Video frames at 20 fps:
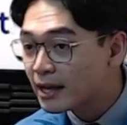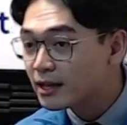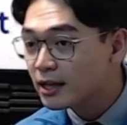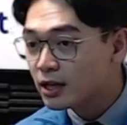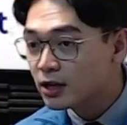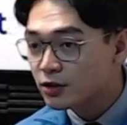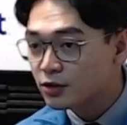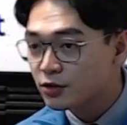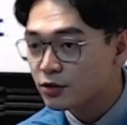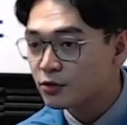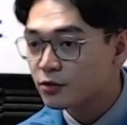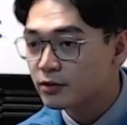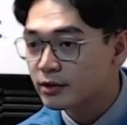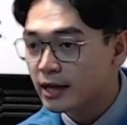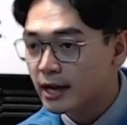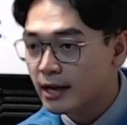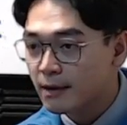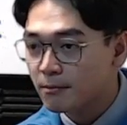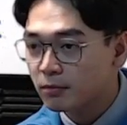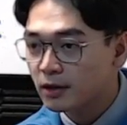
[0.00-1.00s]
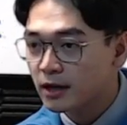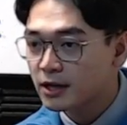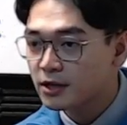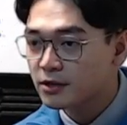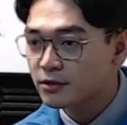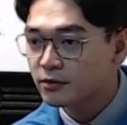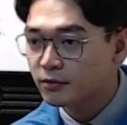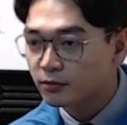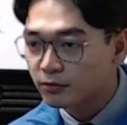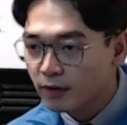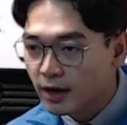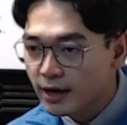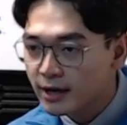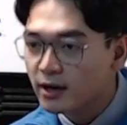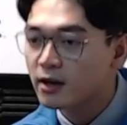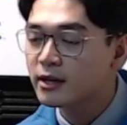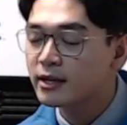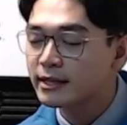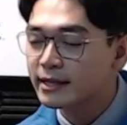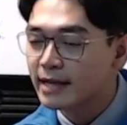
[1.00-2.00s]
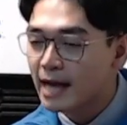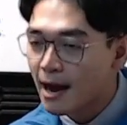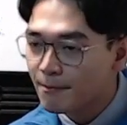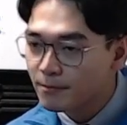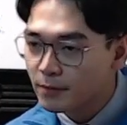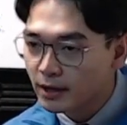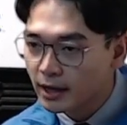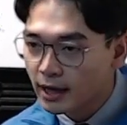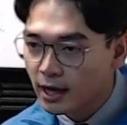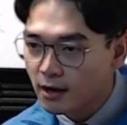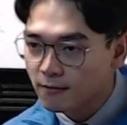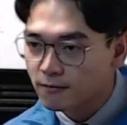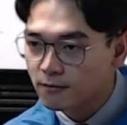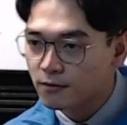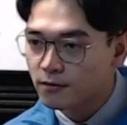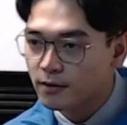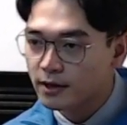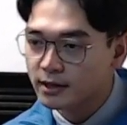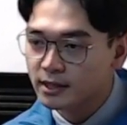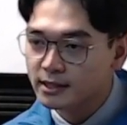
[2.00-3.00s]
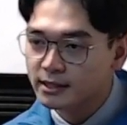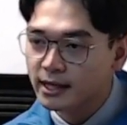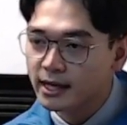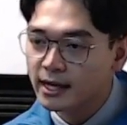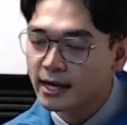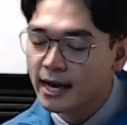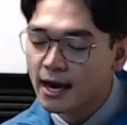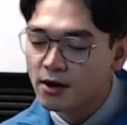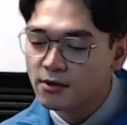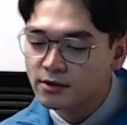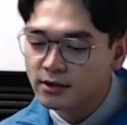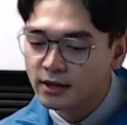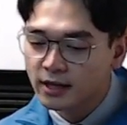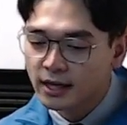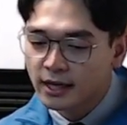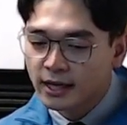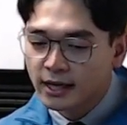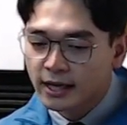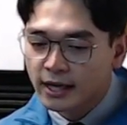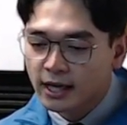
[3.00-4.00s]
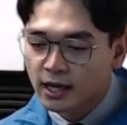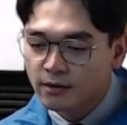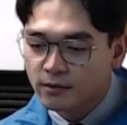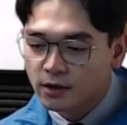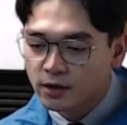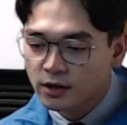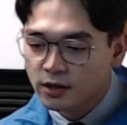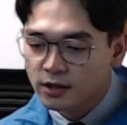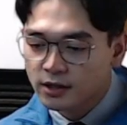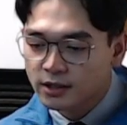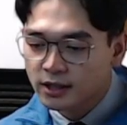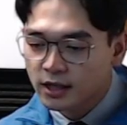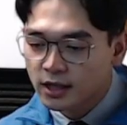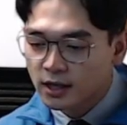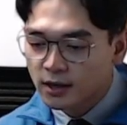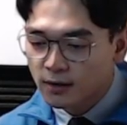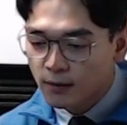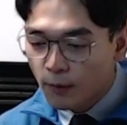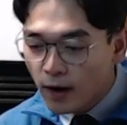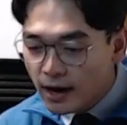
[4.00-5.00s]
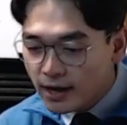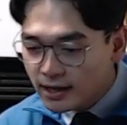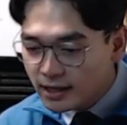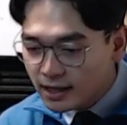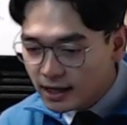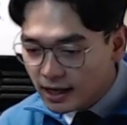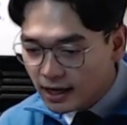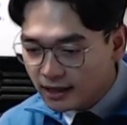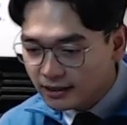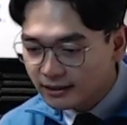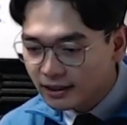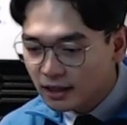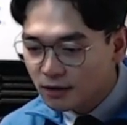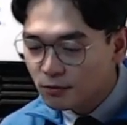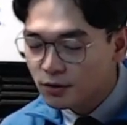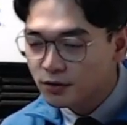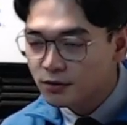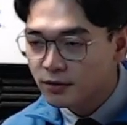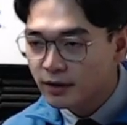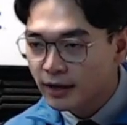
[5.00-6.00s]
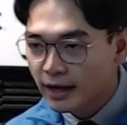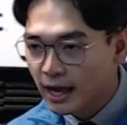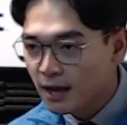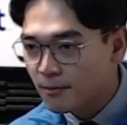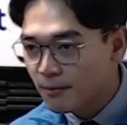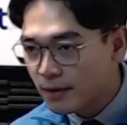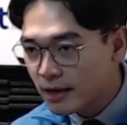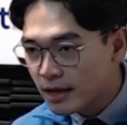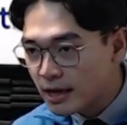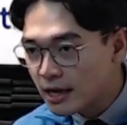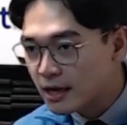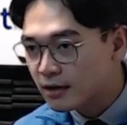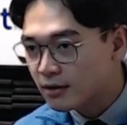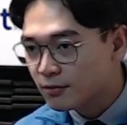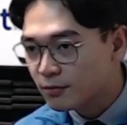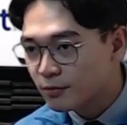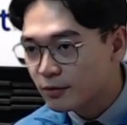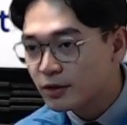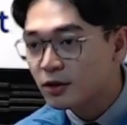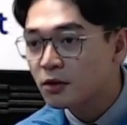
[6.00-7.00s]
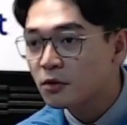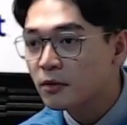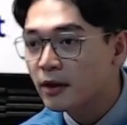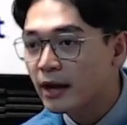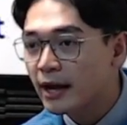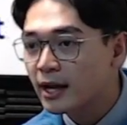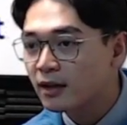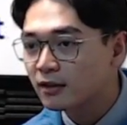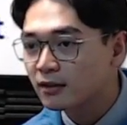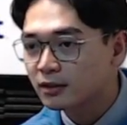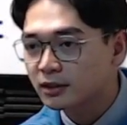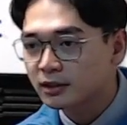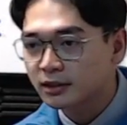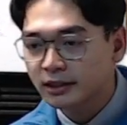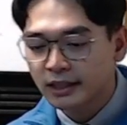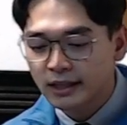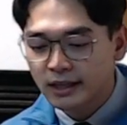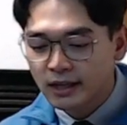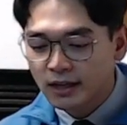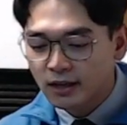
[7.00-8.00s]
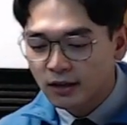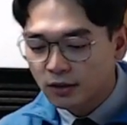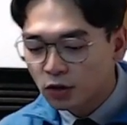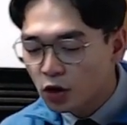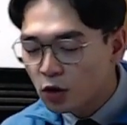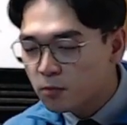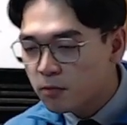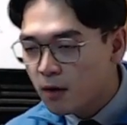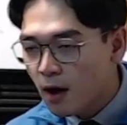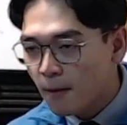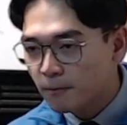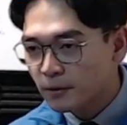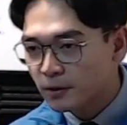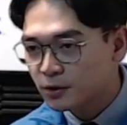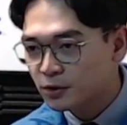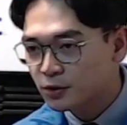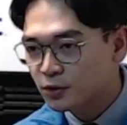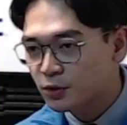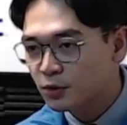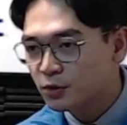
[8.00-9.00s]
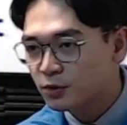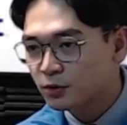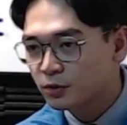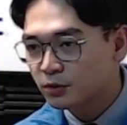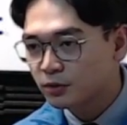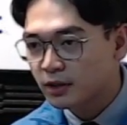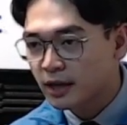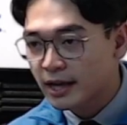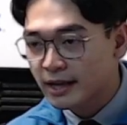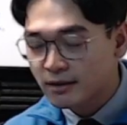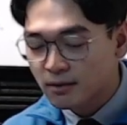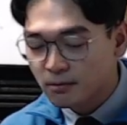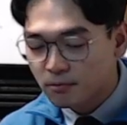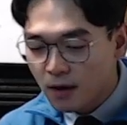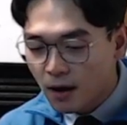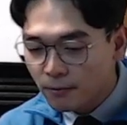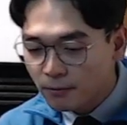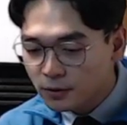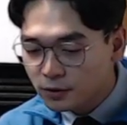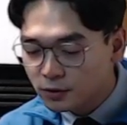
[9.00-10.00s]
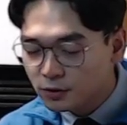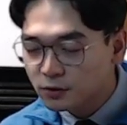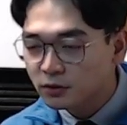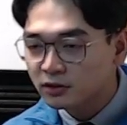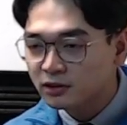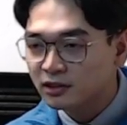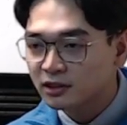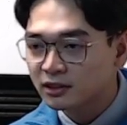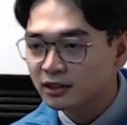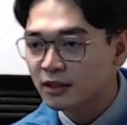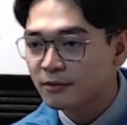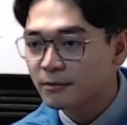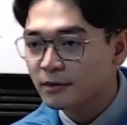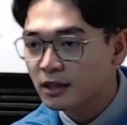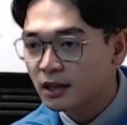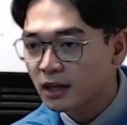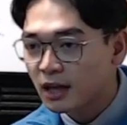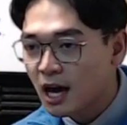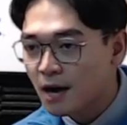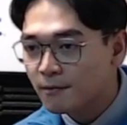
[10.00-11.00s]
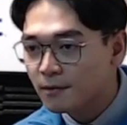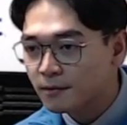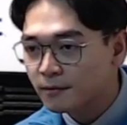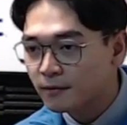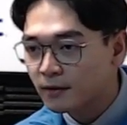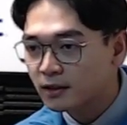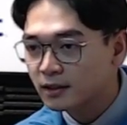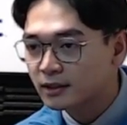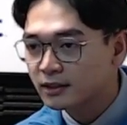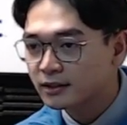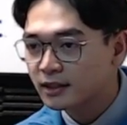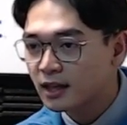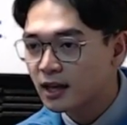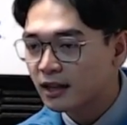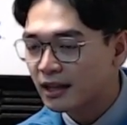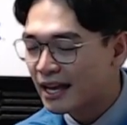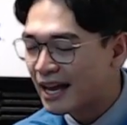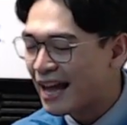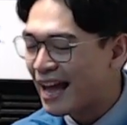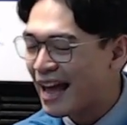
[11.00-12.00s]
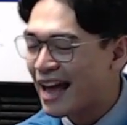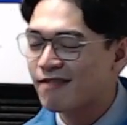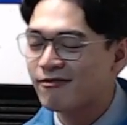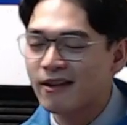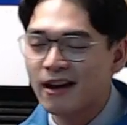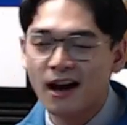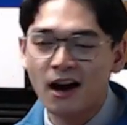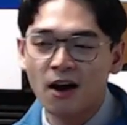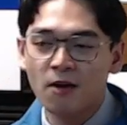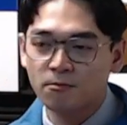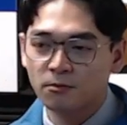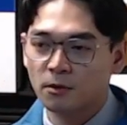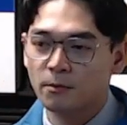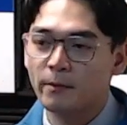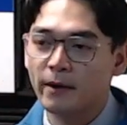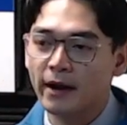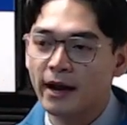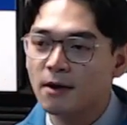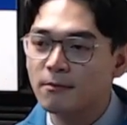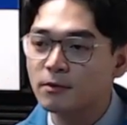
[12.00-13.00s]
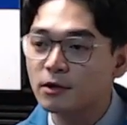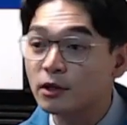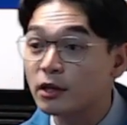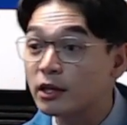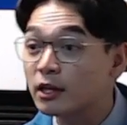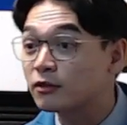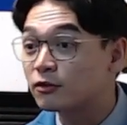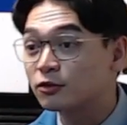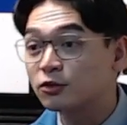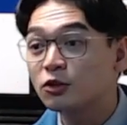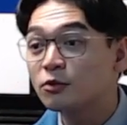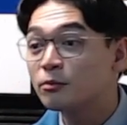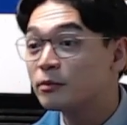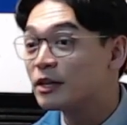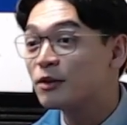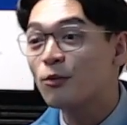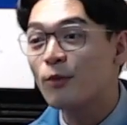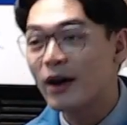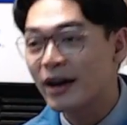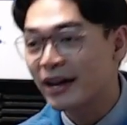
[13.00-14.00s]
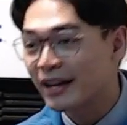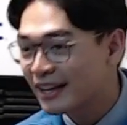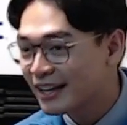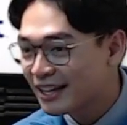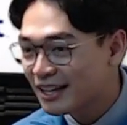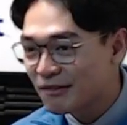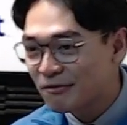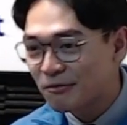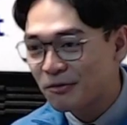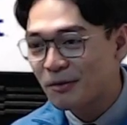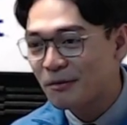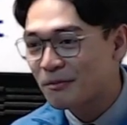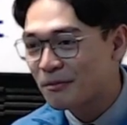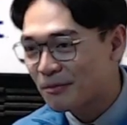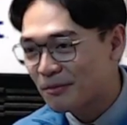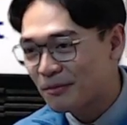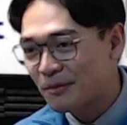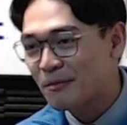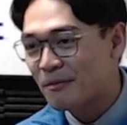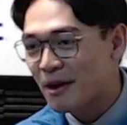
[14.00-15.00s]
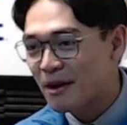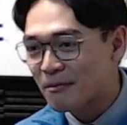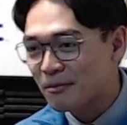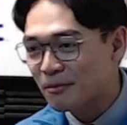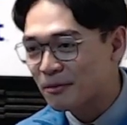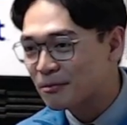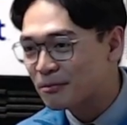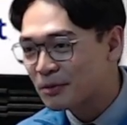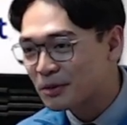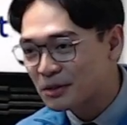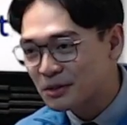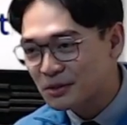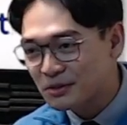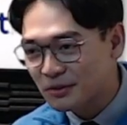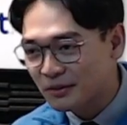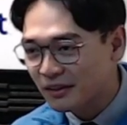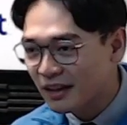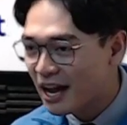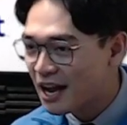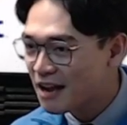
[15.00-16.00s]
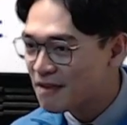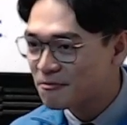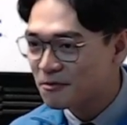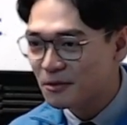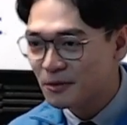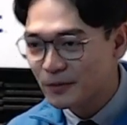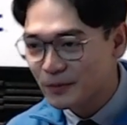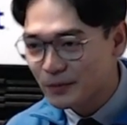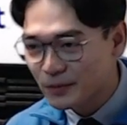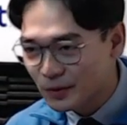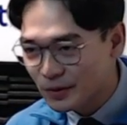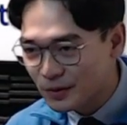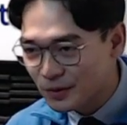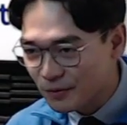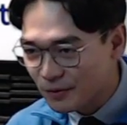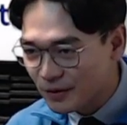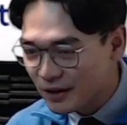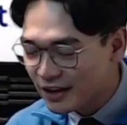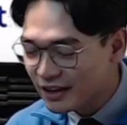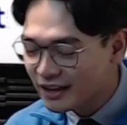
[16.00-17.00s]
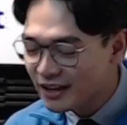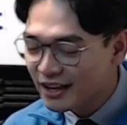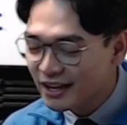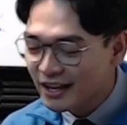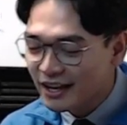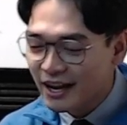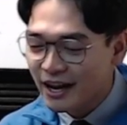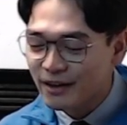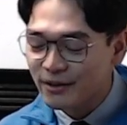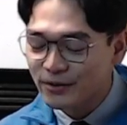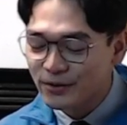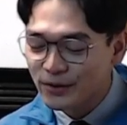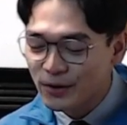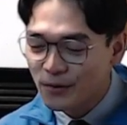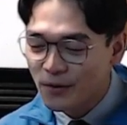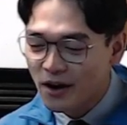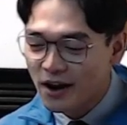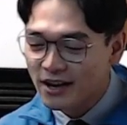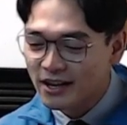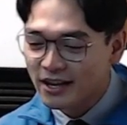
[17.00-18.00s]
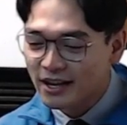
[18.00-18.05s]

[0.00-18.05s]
issue that I'm planning to run on and advocate for at the State House is because, one, as someone who came here with no English, low public school and the public school system in the Commonwealth itself have helped prepare me in so many ways for my personal life, for my career, and so on.